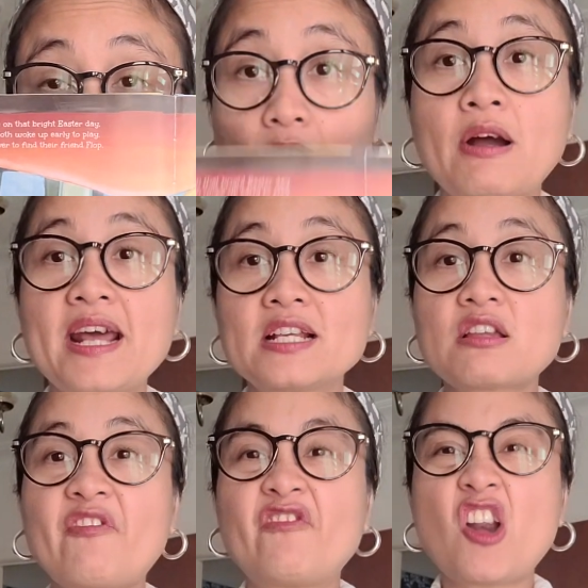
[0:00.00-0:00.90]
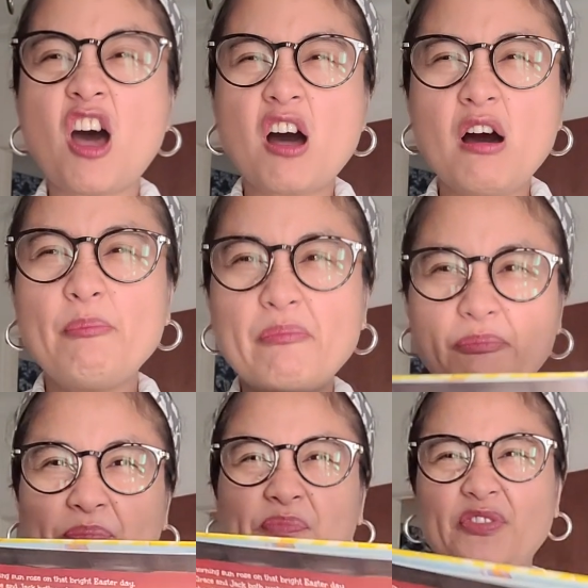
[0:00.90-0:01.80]
Where is Flop?
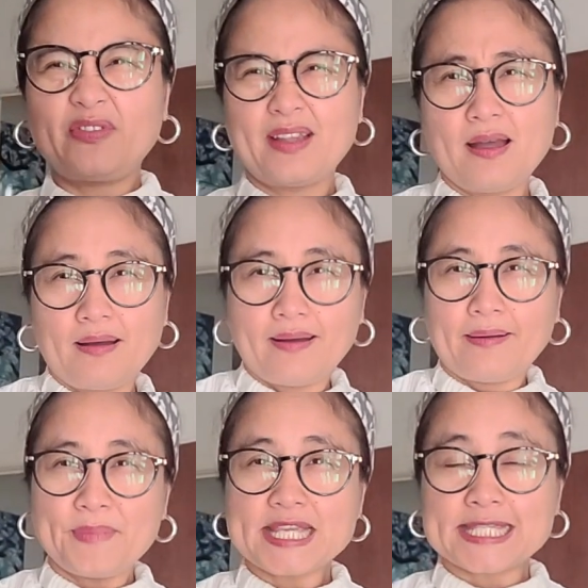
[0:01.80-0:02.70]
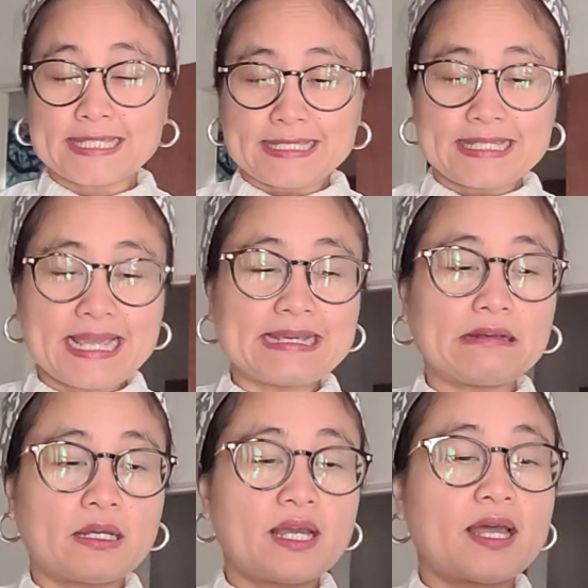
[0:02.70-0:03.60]
Missing!
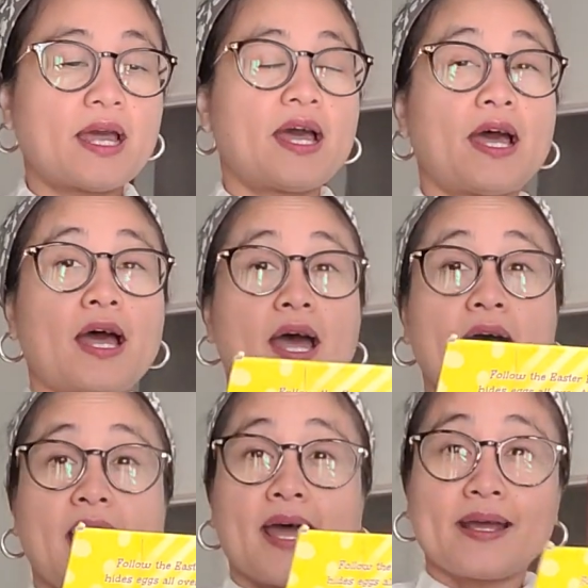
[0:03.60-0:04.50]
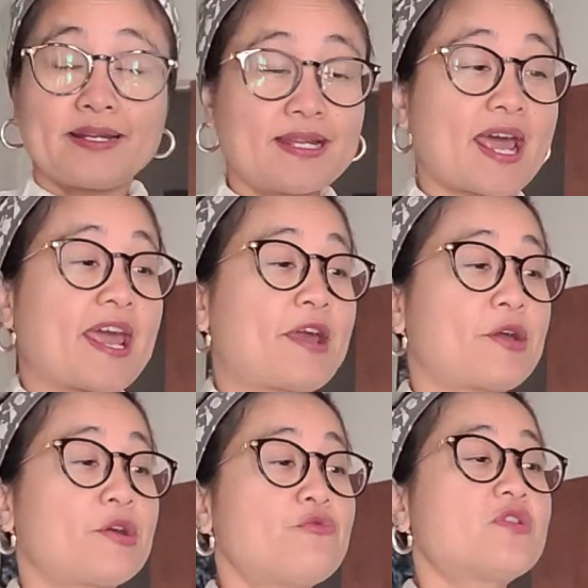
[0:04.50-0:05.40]

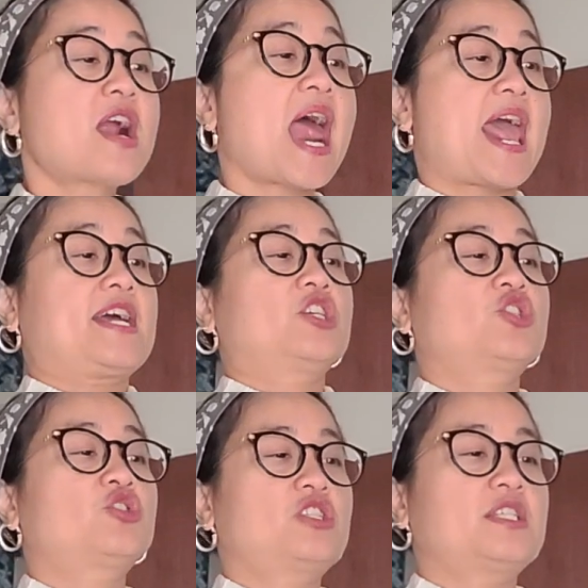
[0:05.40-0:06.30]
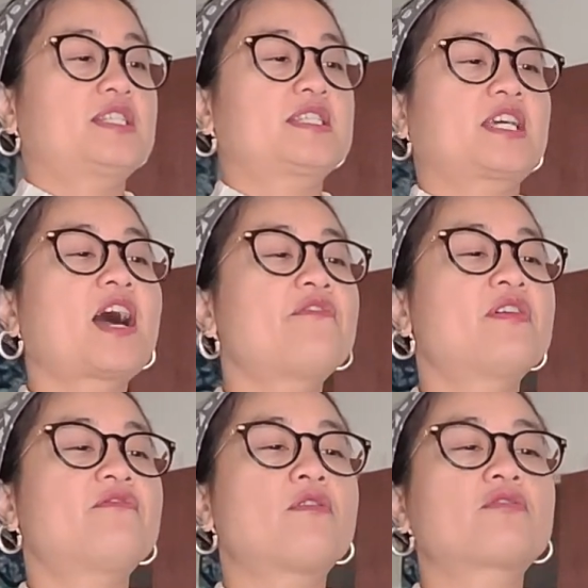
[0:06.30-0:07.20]
They were eggs to
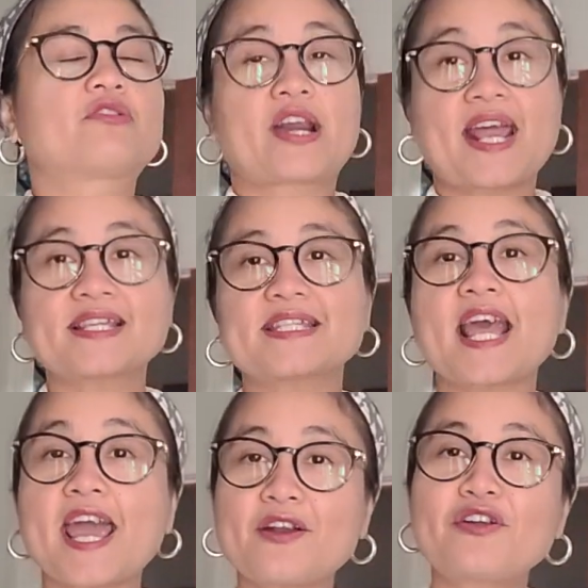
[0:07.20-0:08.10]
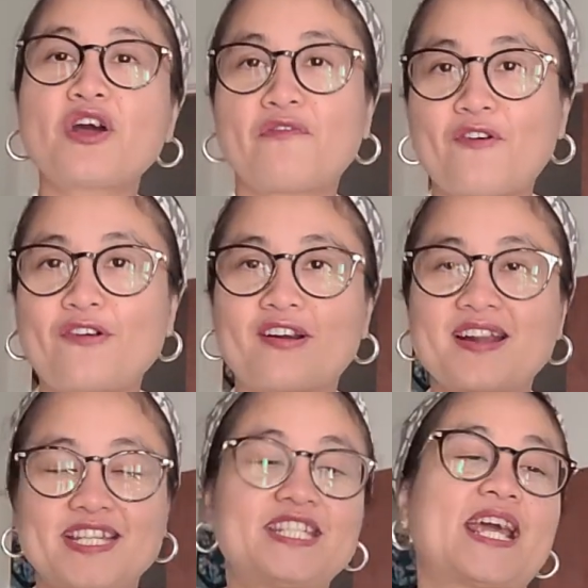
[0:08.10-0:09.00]
discover for Grace and for
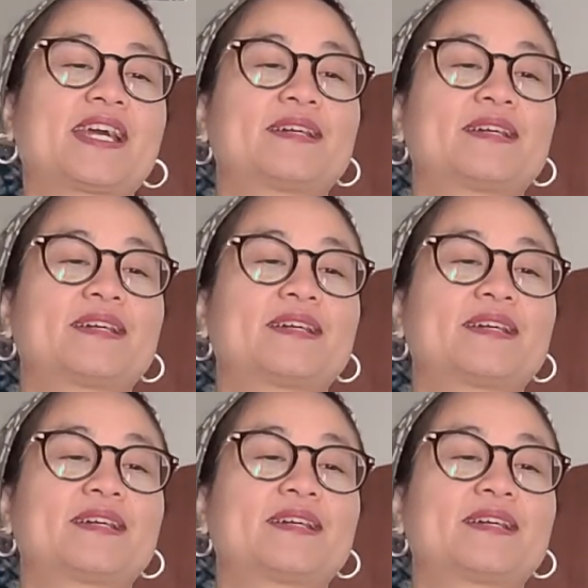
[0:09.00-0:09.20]
Jack.